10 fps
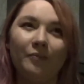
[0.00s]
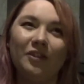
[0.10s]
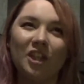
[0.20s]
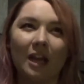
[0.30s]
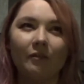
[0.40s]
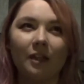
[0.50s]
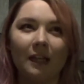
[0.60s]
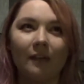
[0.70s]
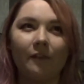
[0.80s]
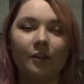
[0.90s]

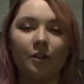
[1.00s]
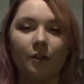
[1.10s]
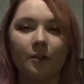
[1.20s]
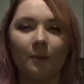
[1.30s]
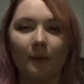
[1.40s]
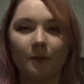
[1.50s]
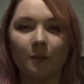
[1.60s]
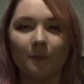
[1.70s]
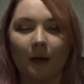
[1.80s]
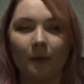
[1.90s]
Generally, if the tooth's about to
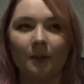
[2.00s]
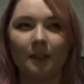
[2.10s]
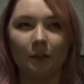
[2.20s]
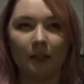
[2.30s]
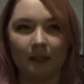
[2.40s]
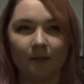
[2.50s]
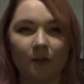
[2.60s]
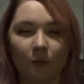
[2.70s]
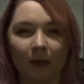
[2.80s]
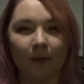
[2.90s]
come out in the
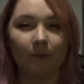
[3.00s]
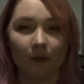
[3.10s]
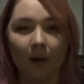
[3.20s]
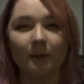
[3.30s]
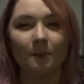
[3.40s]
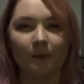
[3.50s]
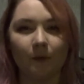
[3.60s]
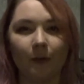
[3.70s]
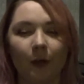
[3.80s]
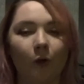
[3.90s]
24 hours
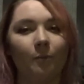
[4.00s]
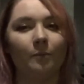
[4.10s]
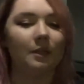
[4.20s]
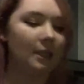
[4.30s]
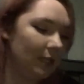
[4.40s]
before it comes,